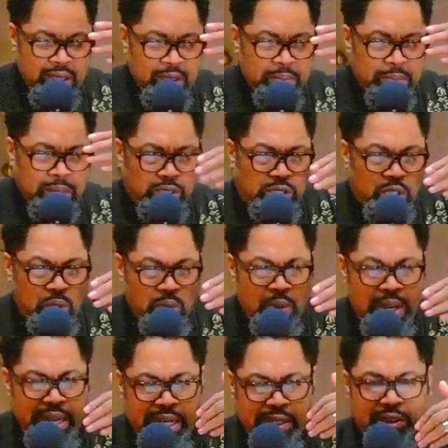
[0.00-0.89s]
but
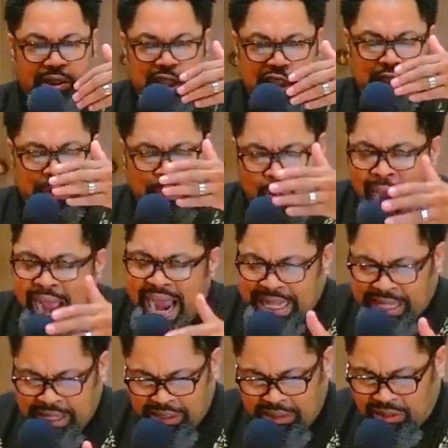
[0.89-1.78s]
doing in such
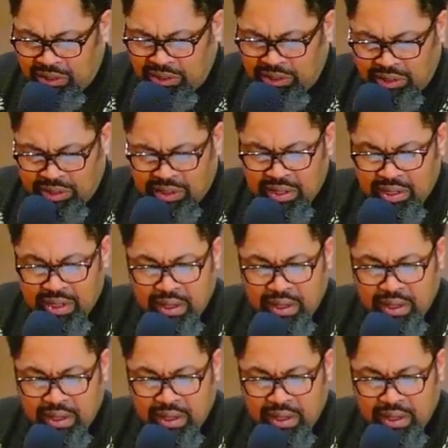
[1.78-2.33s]
practice